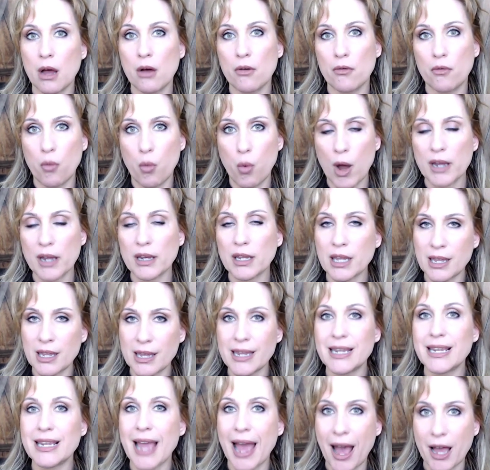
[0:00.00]
of what
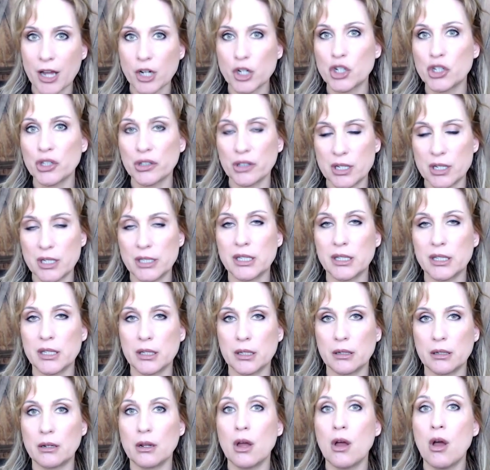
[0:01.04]
he actually
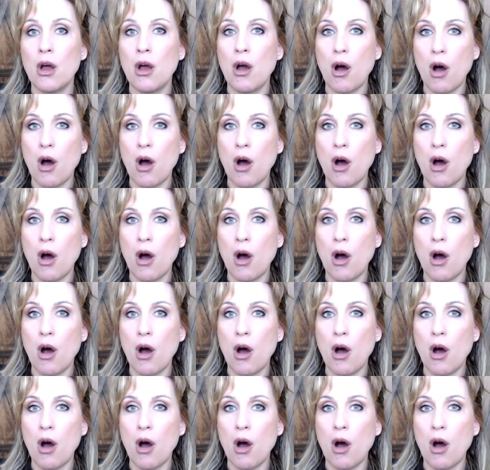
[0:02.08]
did